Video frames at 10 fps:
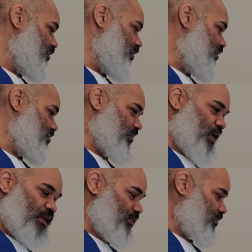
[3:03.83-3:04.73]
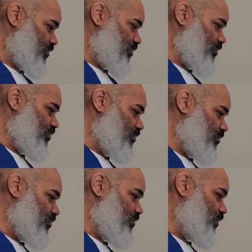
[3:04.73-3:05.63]
is like
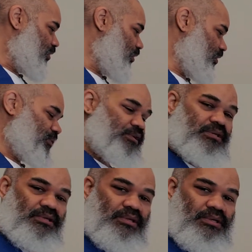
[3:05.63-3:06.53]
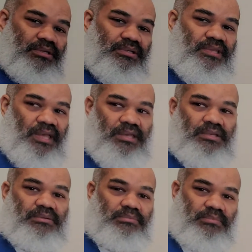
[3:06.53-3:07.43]
the harlot that
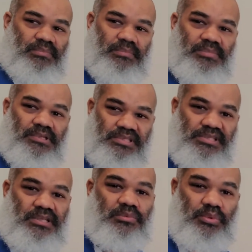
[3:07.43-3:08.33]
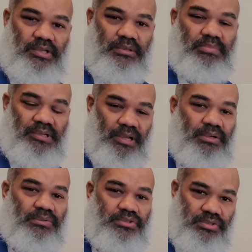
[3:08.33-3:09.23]
the son really
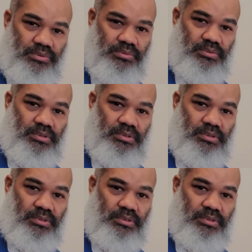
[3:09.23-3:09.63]
belonged to.